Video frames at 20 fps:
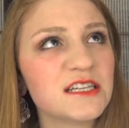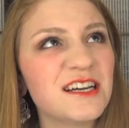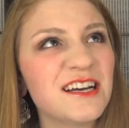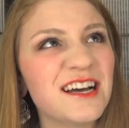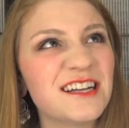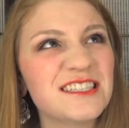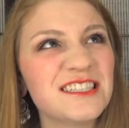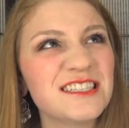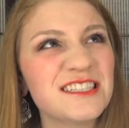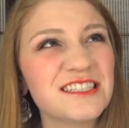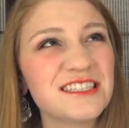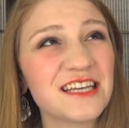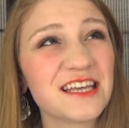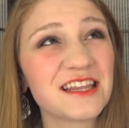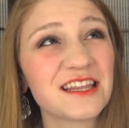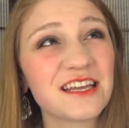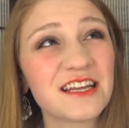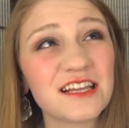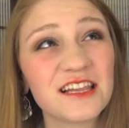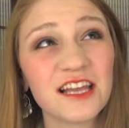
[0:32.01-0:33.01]
I did it, I
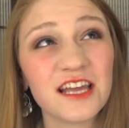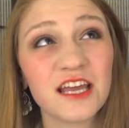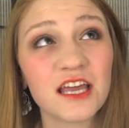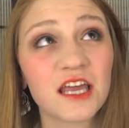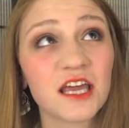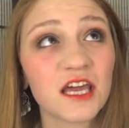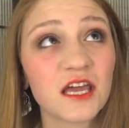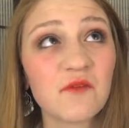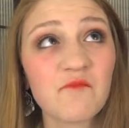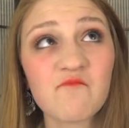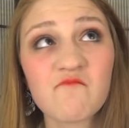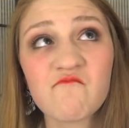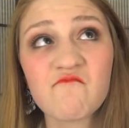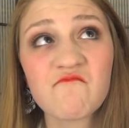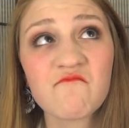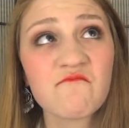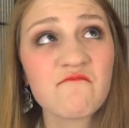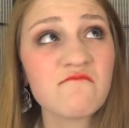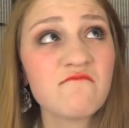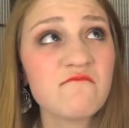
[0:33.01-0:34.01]
think, like,
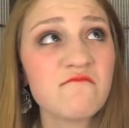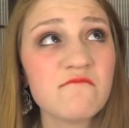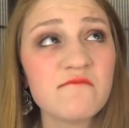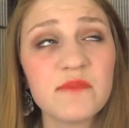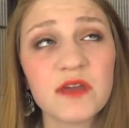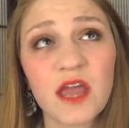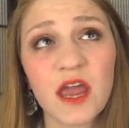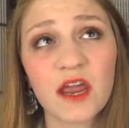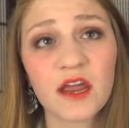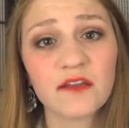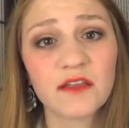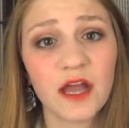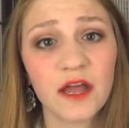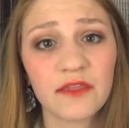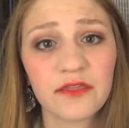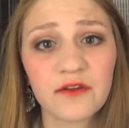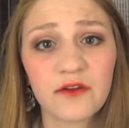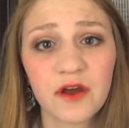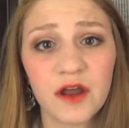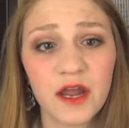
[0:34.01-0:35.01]
beginning of
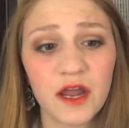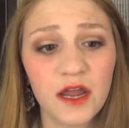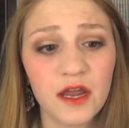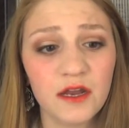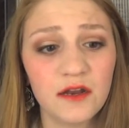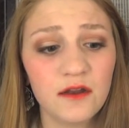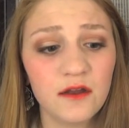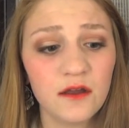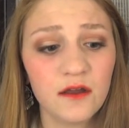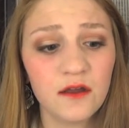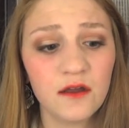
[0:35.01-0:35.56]
9th grade,